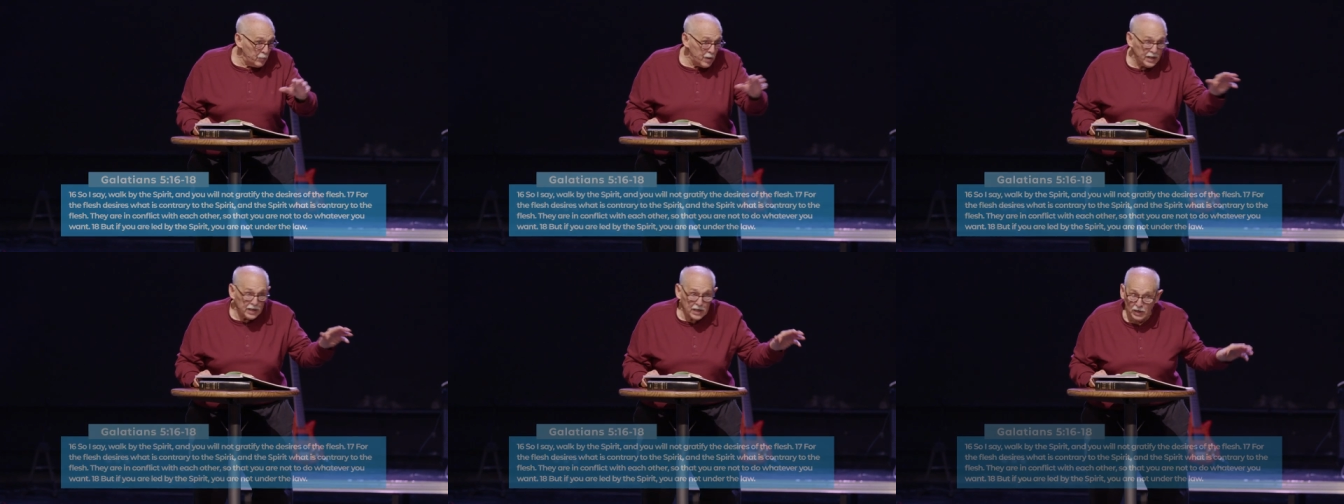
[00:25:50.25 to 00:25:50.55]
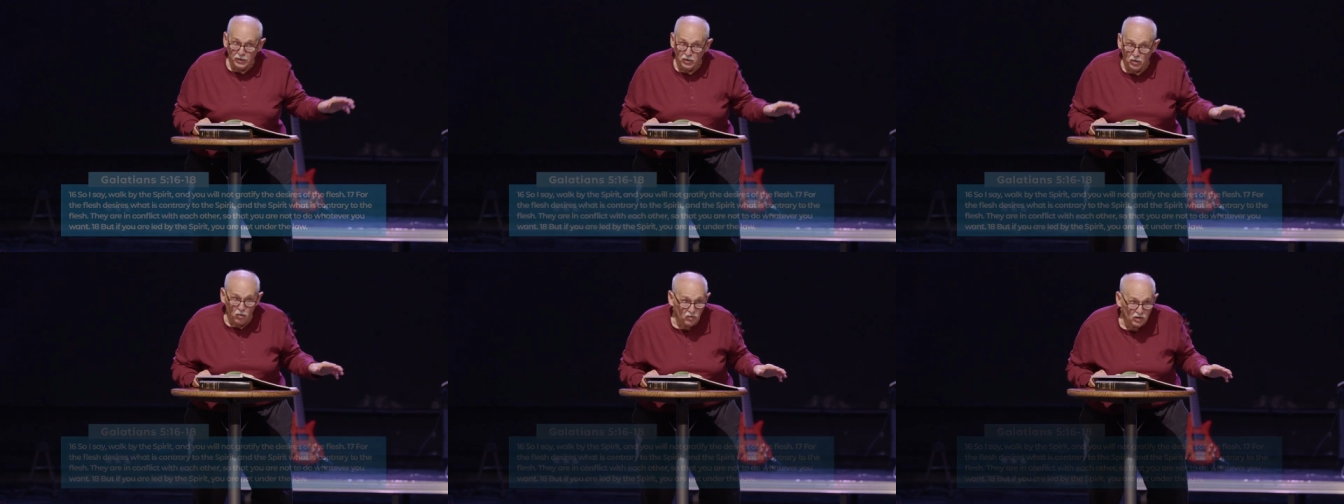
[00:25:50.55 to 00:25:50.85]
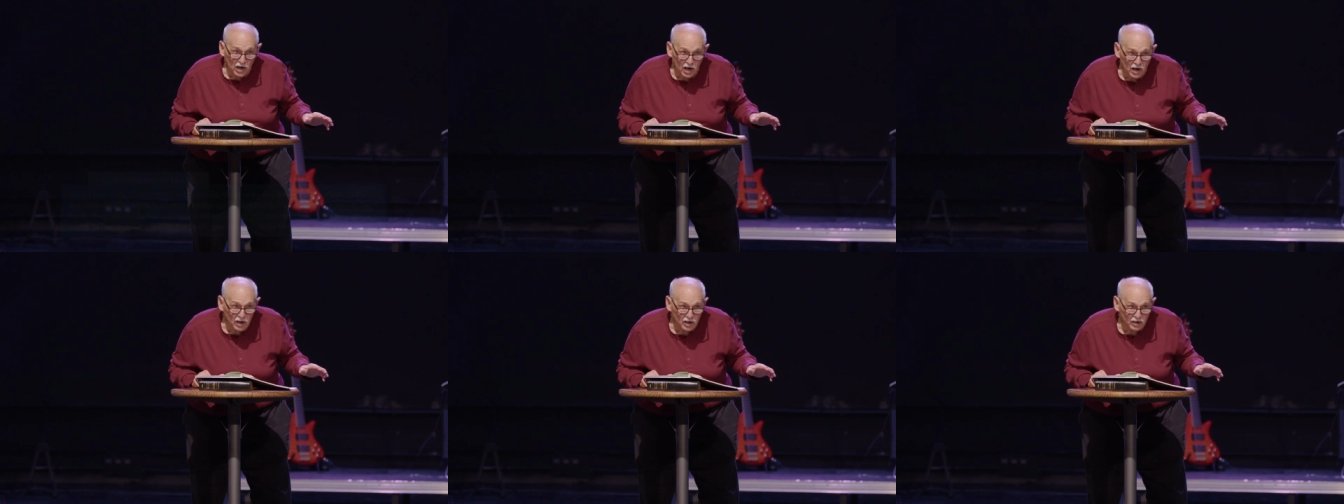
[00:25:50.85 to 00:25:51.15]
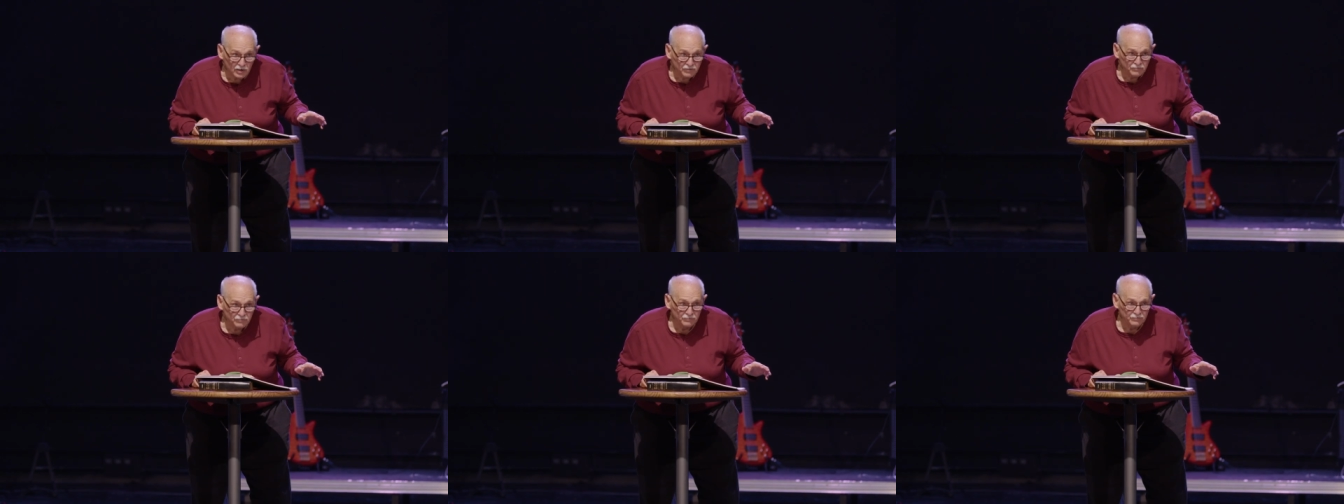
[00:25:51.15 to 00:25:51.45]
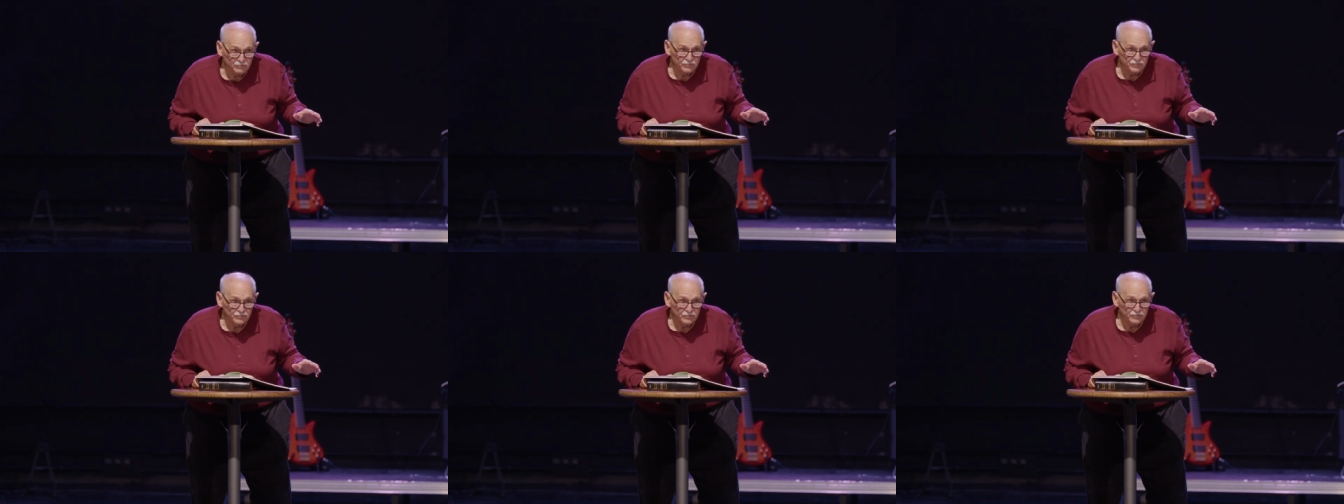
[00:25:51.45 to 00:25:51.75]
may not know
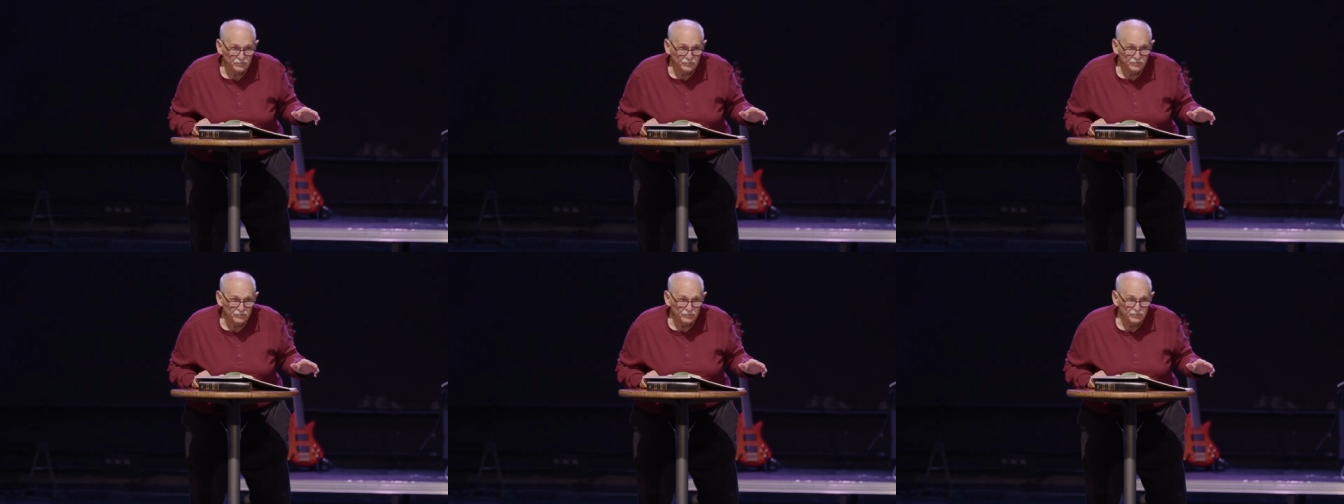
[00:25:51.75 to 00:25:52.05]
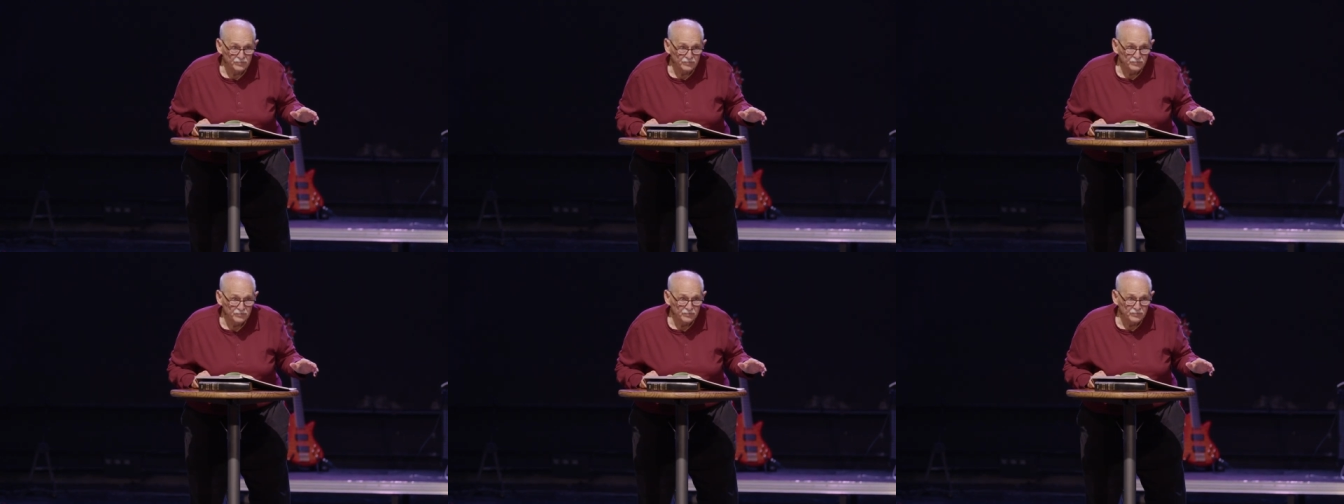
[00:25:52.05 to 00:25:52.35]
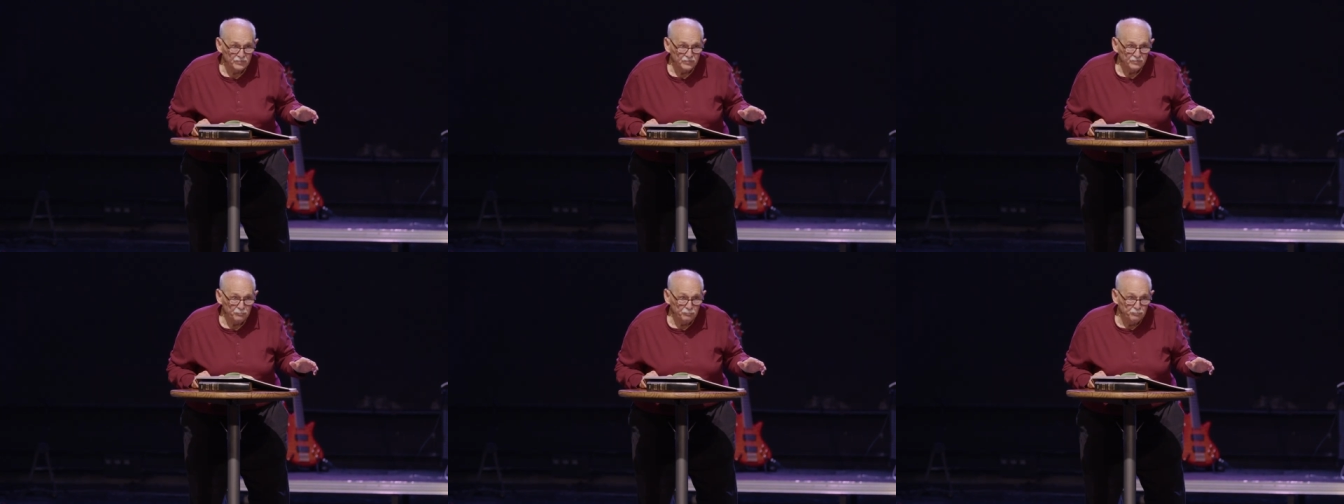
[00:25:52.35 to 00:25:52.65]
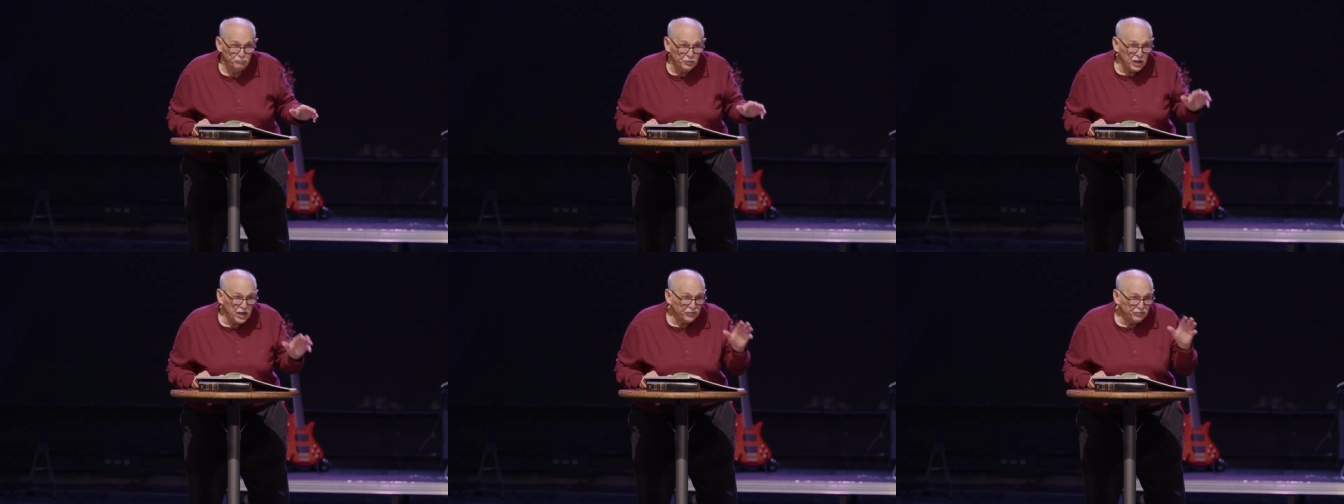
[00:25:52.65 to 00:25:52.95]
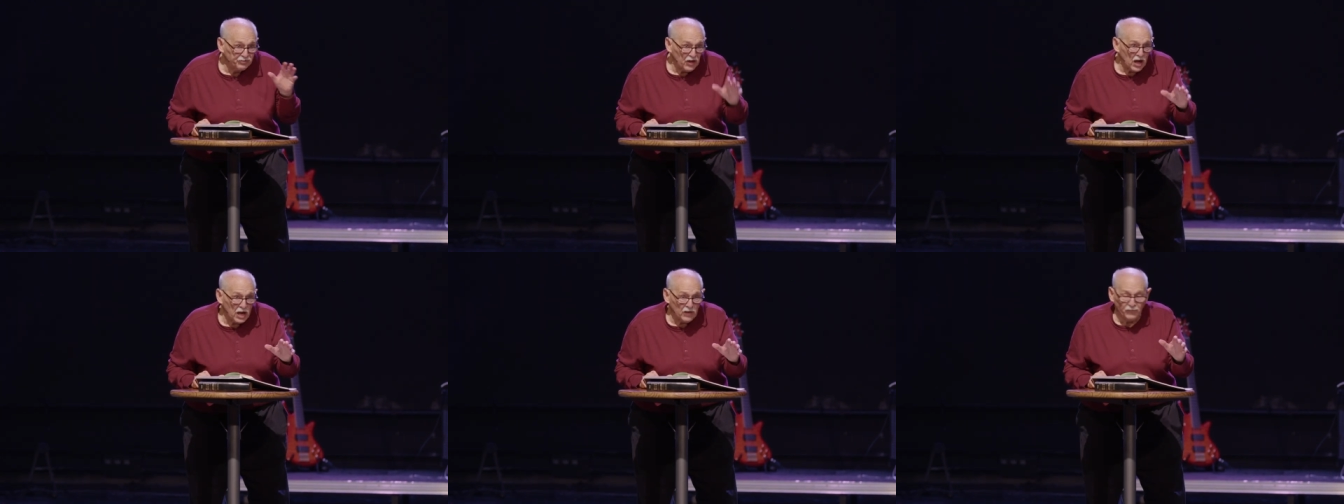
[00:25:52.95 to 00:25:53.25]
God. Be
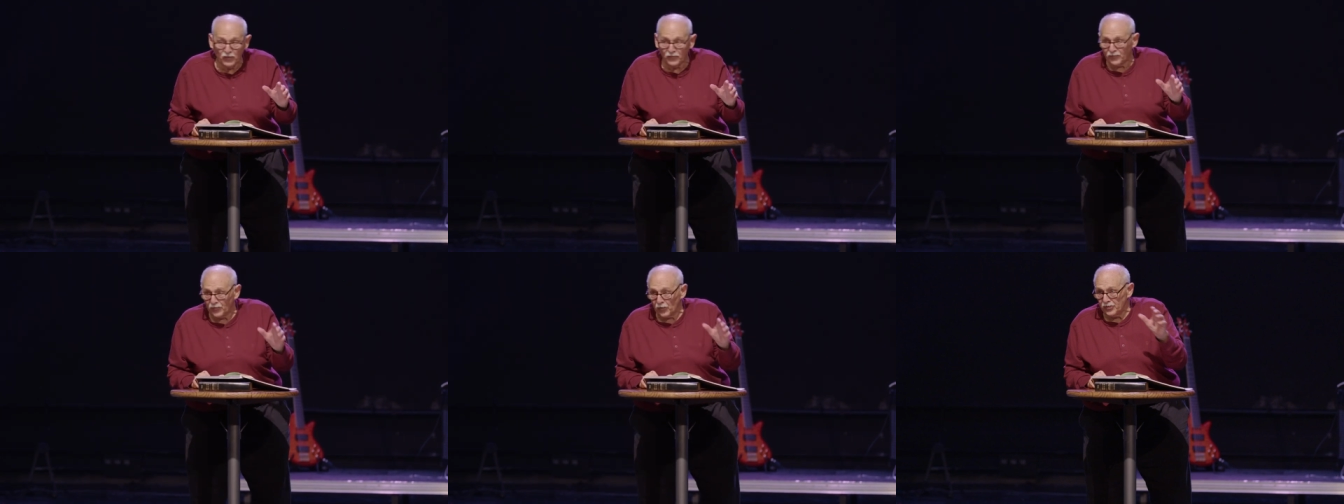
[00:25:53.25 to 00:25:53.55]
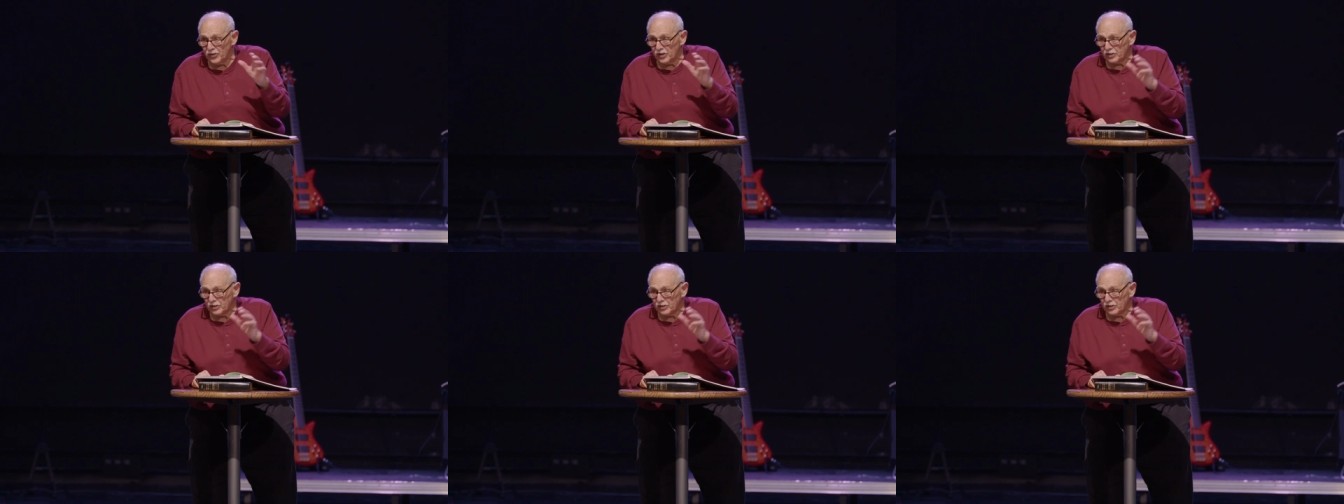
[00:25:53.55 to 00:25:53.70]
thankful for the